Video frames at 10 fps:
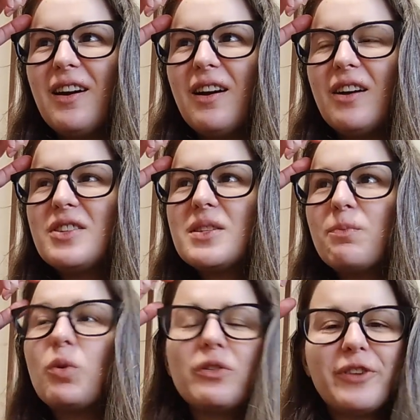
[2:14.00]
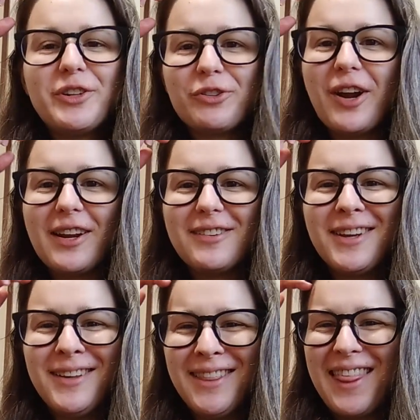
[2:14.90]
are just more fun to write
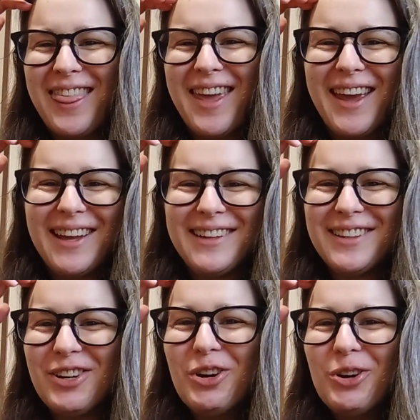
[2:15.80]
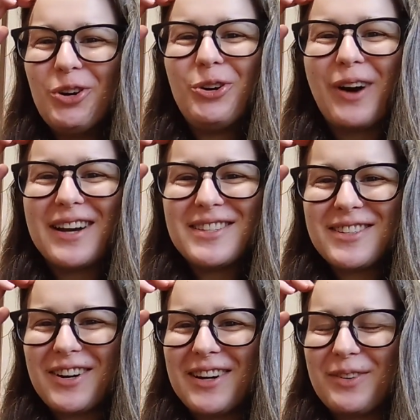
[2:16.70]
than who I
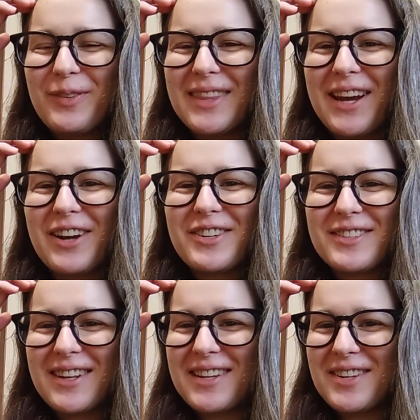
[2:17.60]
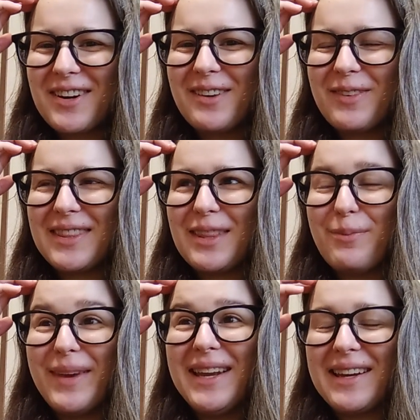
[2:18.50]
started with, the characters that I started with at the
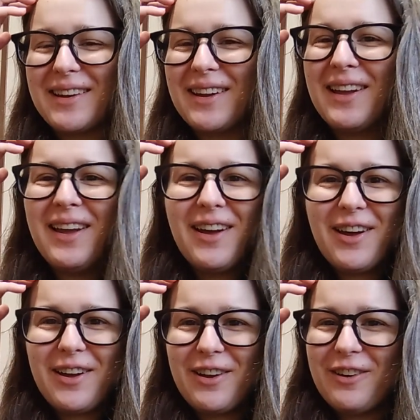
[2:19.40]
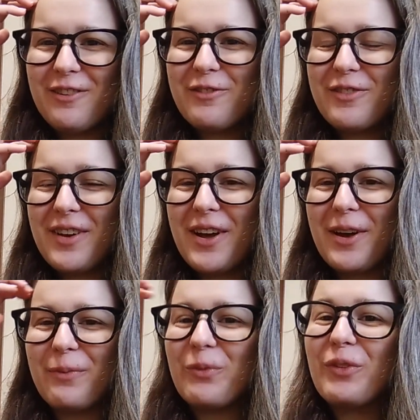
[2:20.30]
beginning of
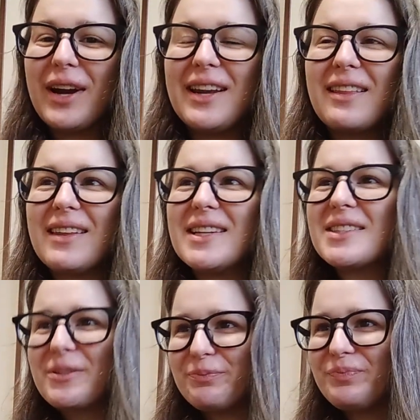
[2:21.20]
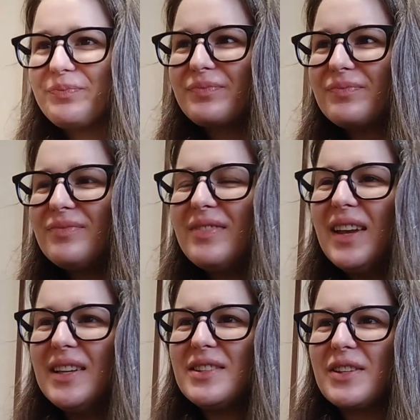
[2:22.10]
writing this.
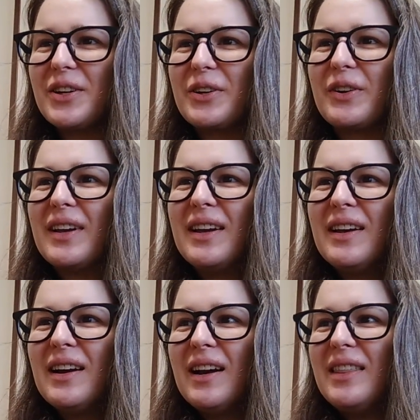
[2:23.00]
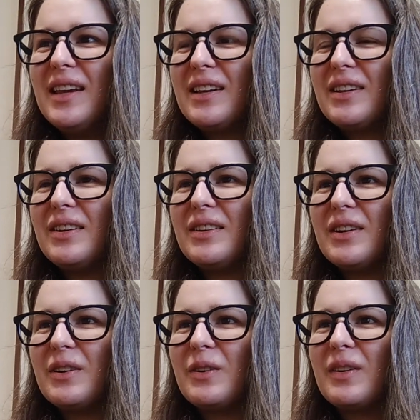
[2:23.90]
And so I think, you
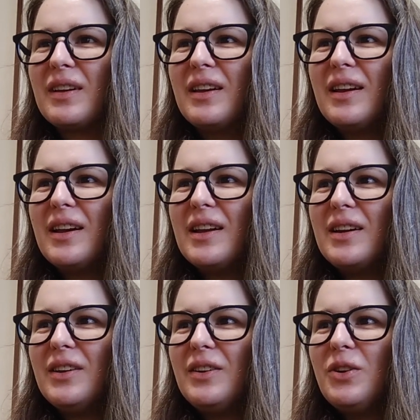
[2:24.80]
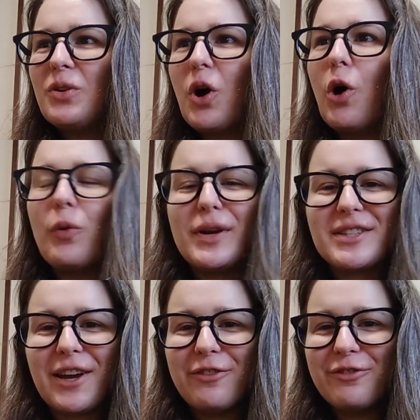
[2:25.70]
know, you don't always
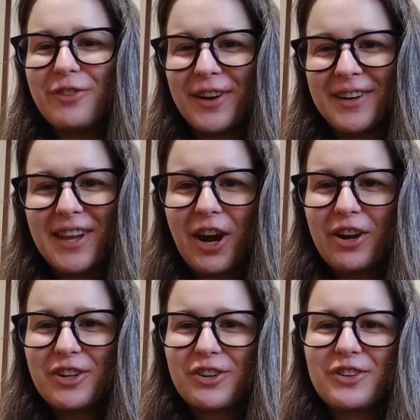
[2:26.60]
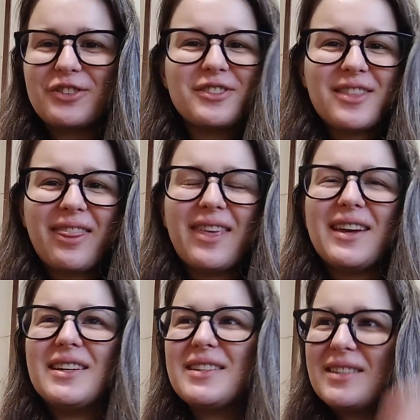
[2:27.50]
have fun characters
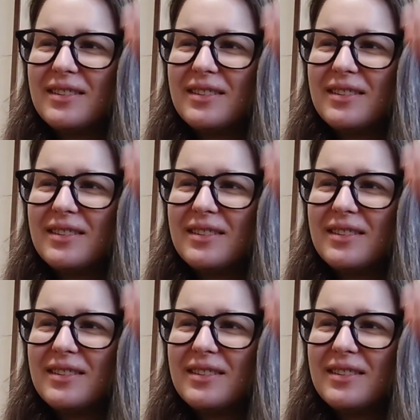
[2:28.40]
that